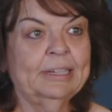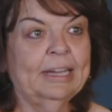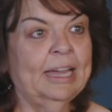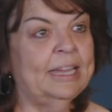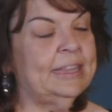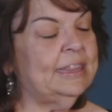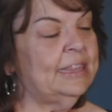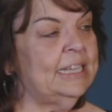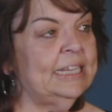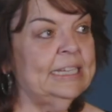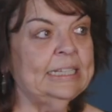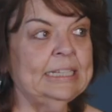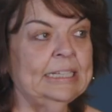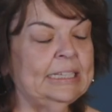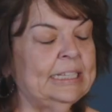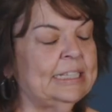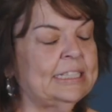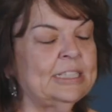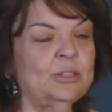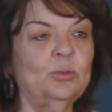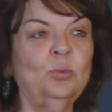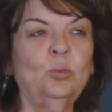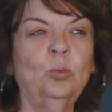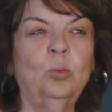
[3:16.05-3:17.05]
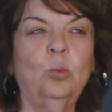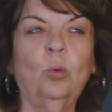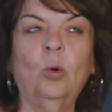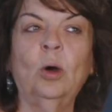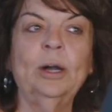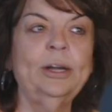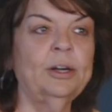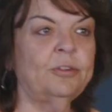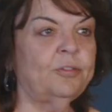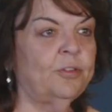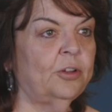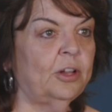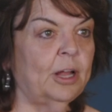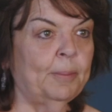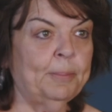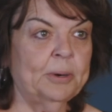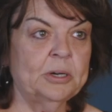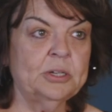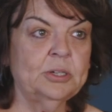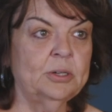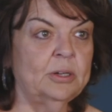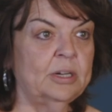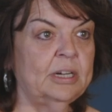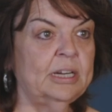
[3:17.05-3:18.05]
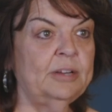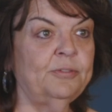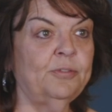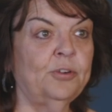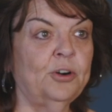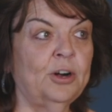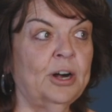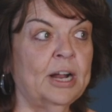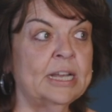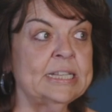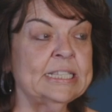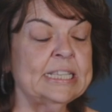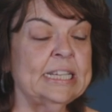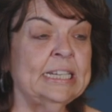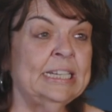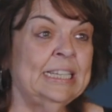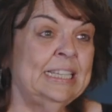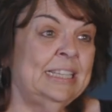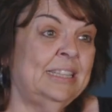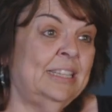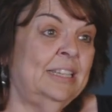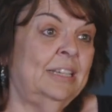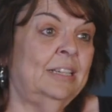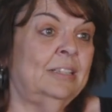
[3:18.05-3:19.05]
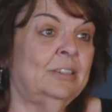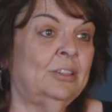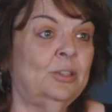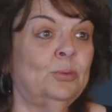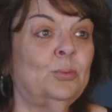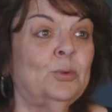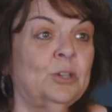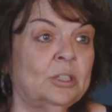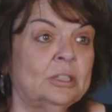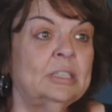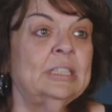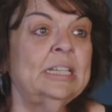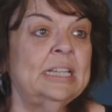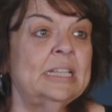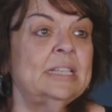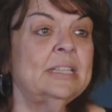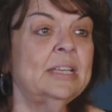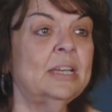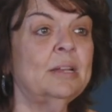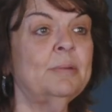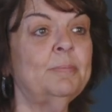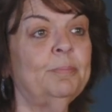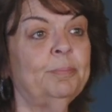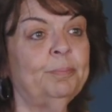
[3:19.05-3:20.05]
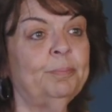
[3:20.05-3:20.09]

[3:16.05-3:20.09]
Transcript: I think it's a wonderful opportunity for us, and I think the world needs it.